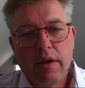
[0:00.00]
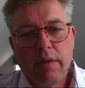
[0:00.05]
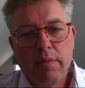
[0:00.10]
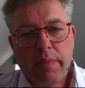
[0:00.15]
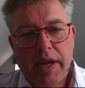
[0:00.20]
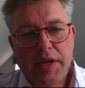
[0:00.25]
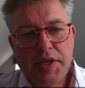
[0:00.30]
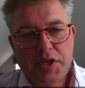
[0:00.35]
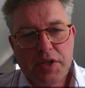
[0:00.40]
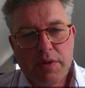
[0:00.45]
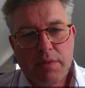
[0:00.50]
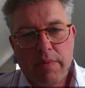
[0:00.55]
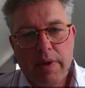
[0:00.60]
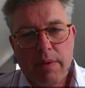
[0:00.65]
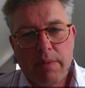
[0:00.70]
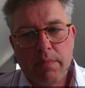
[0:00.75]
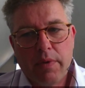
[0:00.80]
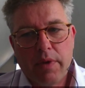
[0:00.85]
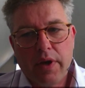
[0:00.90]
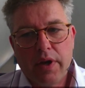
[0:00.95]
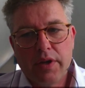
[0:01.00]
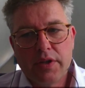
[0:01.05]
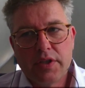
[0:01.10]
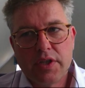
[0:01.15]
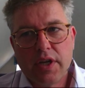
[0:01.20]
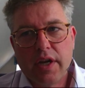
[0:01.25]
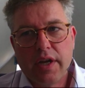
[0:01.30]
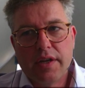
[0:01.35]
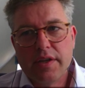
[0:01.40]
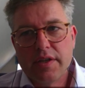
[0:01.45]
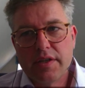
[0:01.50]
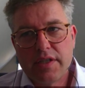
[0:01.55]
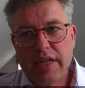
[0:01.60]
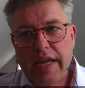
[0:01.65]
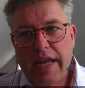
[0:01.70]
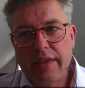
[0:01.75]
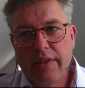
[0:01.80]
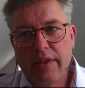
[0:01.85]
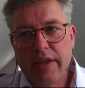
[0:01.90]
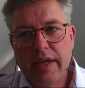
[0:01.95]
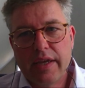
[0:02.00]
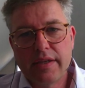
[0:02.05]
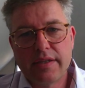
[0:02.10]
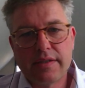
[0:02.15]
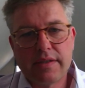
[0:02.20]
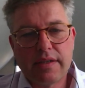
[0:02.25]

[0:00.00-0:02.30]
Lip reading: pension member to understand this